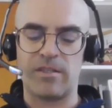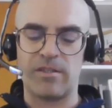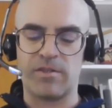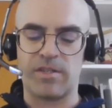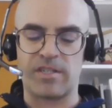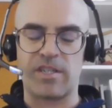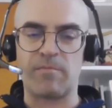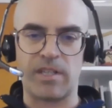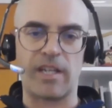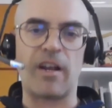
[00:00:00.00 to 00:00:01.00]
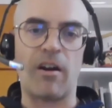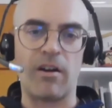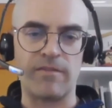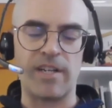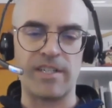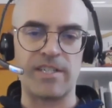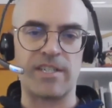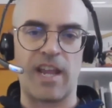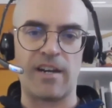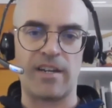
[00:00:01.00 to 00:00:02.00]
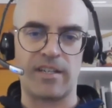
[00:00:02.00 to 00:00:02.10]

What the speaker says: using something like RFID scanning